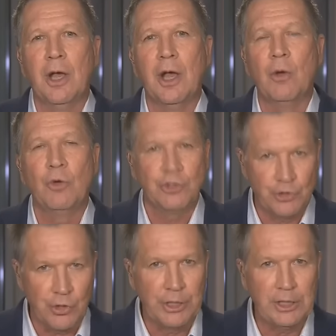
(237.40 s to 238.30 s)
uh, we're
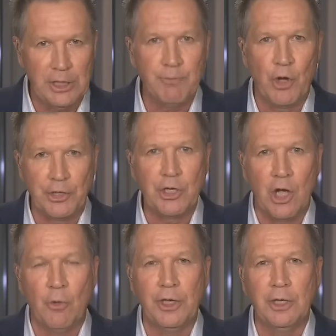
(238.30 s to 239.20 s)
just going to keep on
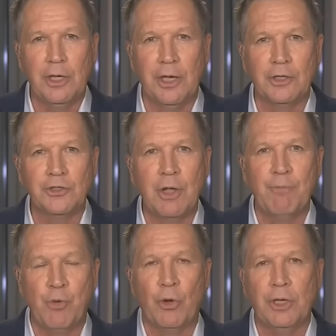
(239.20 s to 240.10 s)
going. And at
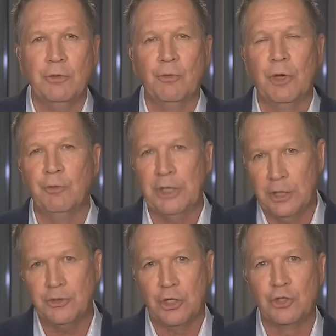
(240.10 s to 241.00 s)
some point, when we
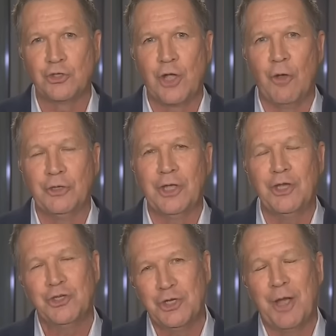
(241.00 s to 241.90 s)
get the
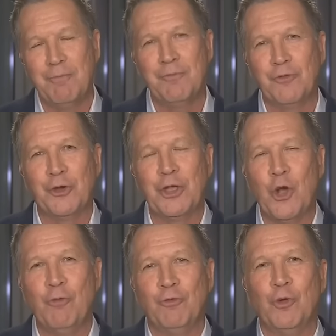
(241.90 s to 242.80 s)
consolidation, I'm very
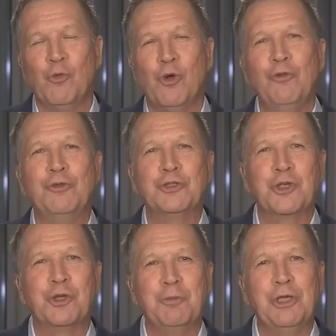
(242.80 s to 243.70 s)
hopeful, Wolf, it's
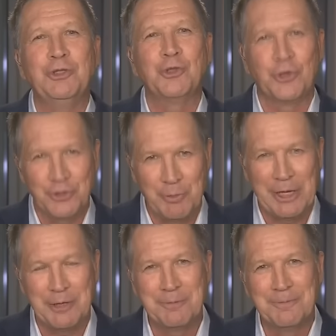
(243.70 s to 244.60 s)
going to be towards
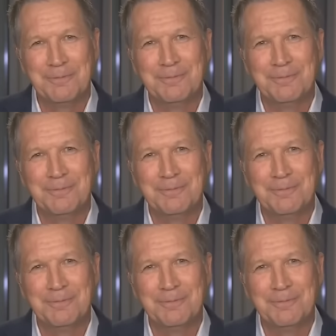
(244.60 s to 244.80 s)
me.